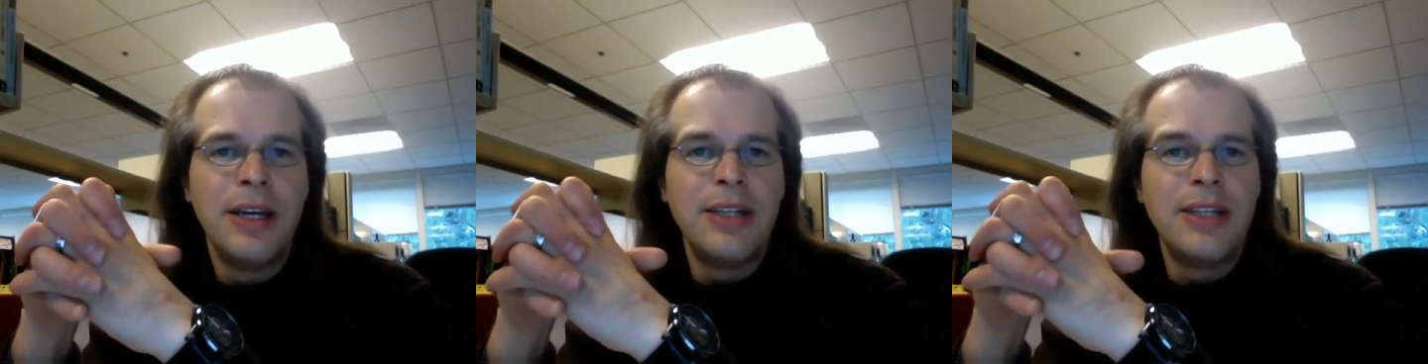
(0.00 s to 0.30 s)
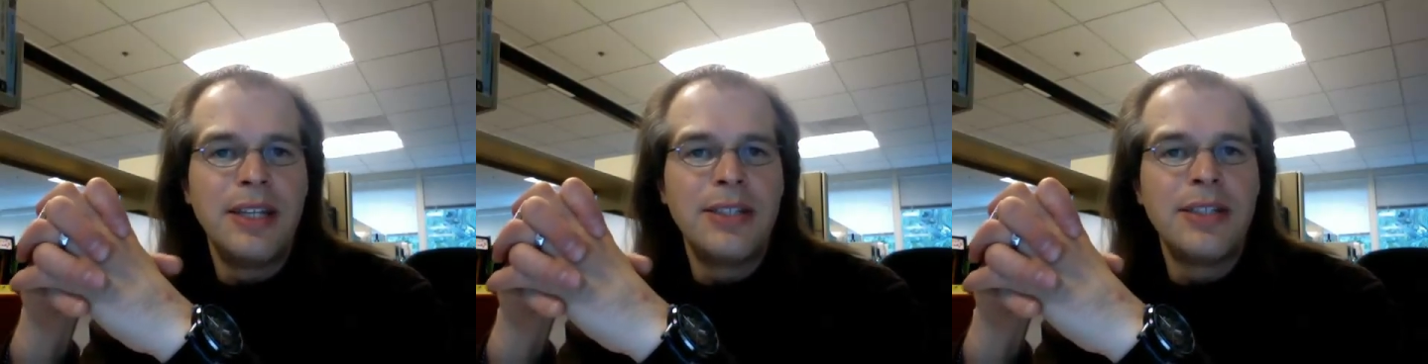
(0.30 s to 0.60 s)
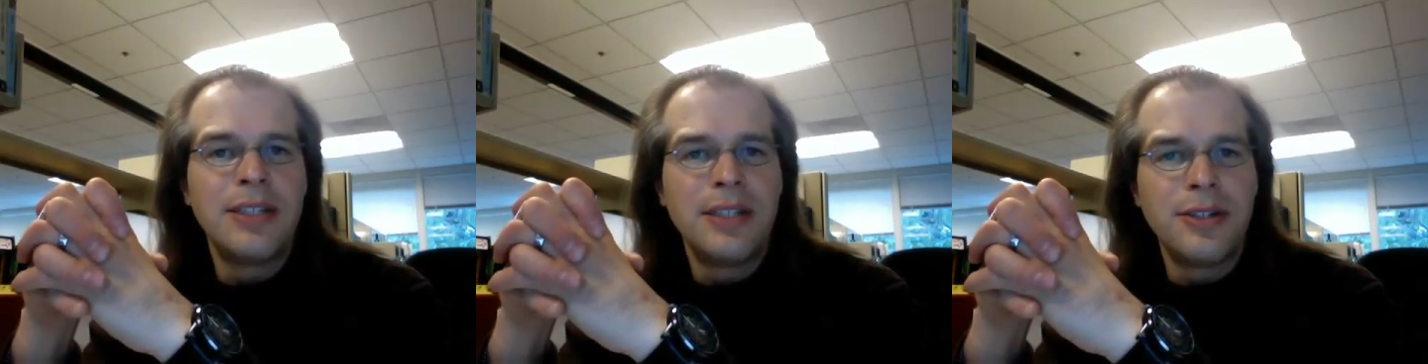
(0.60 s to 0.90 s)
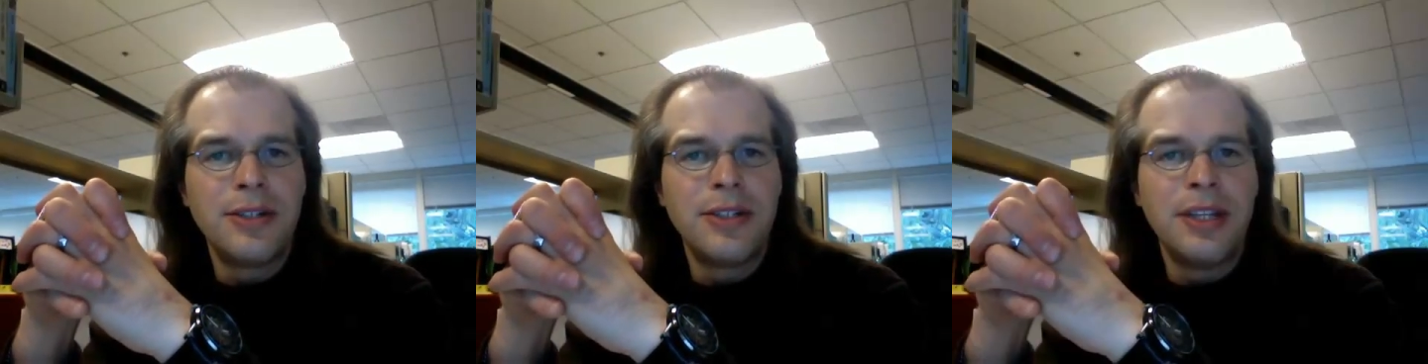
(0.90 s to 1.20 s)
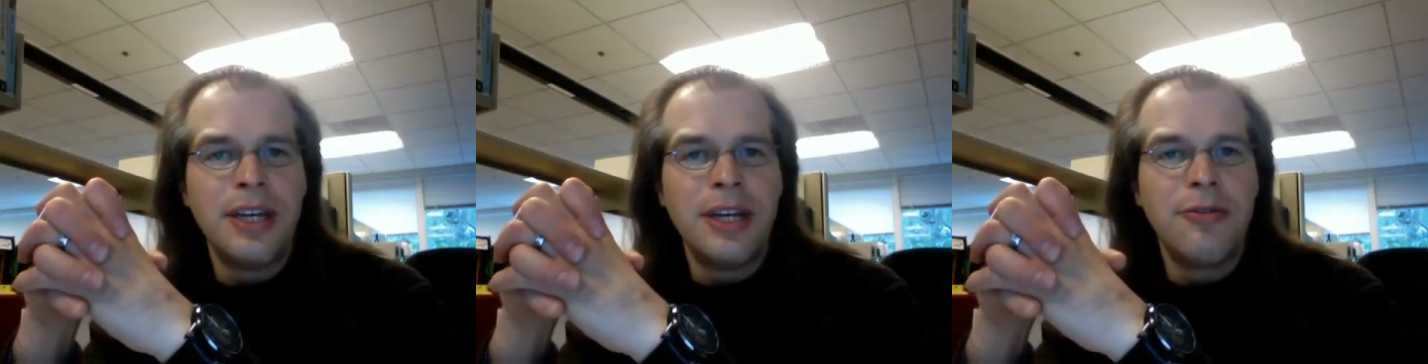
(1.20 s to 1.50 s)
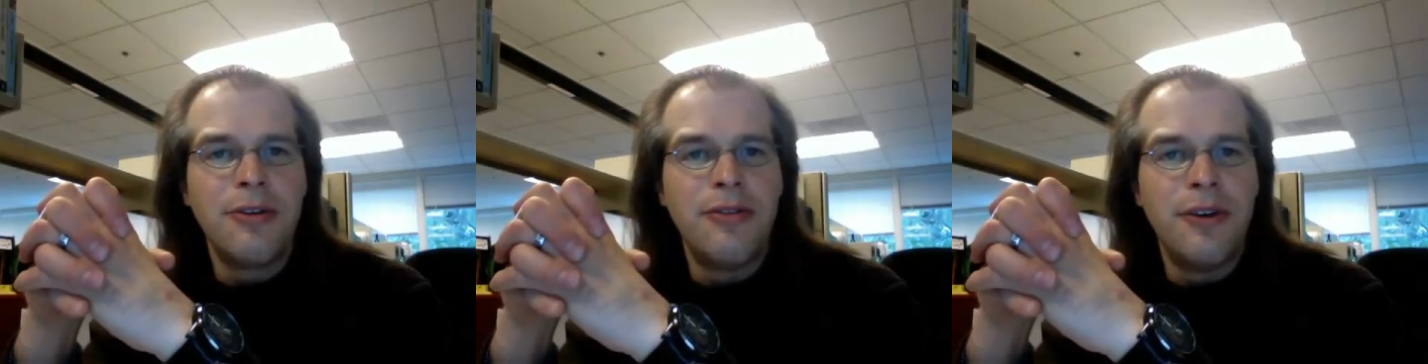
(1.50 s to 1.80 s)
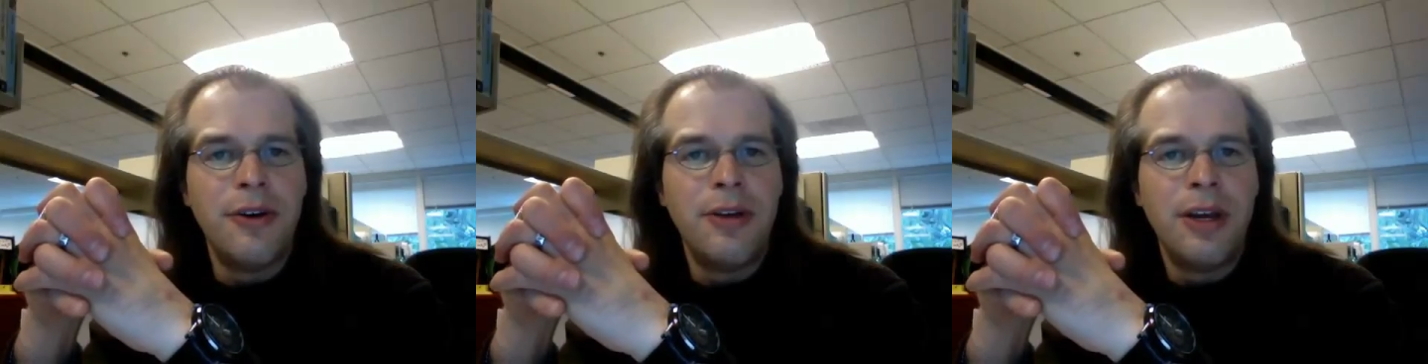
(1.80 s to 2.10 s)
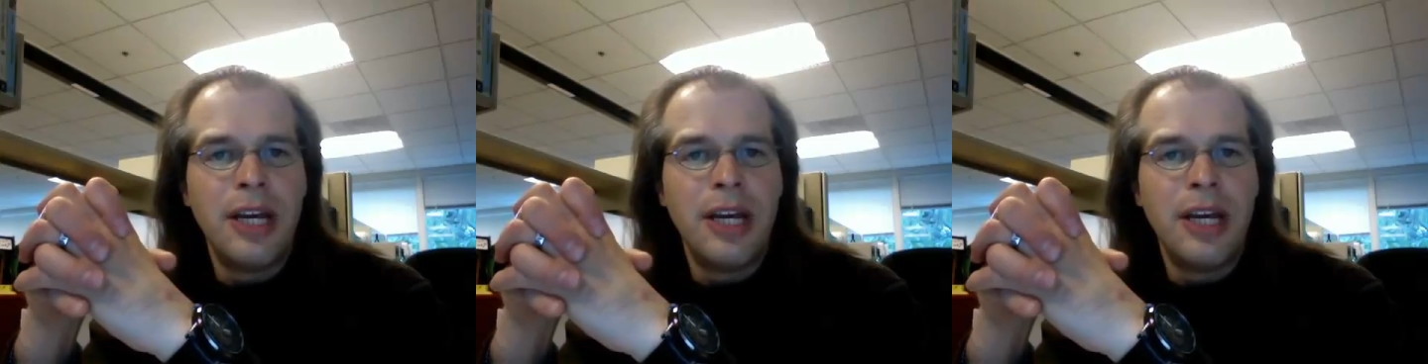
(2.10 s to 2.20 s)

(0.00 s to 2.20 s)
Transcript: that takes the sensors in the Android phone